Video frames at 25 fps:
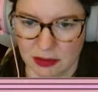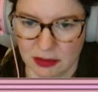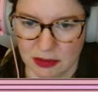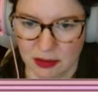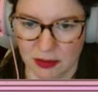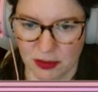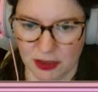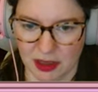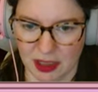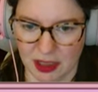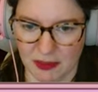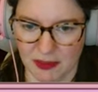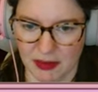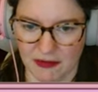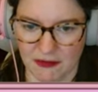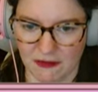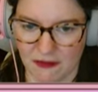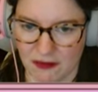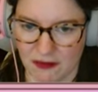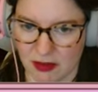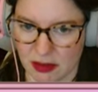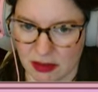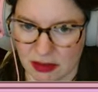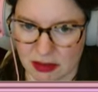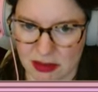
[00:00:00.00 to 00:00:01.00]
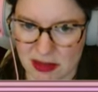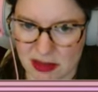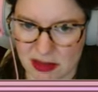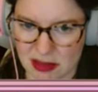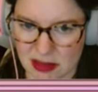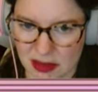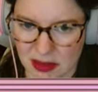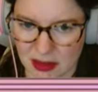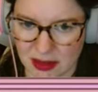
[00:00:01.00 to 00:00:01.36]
Would that be fun?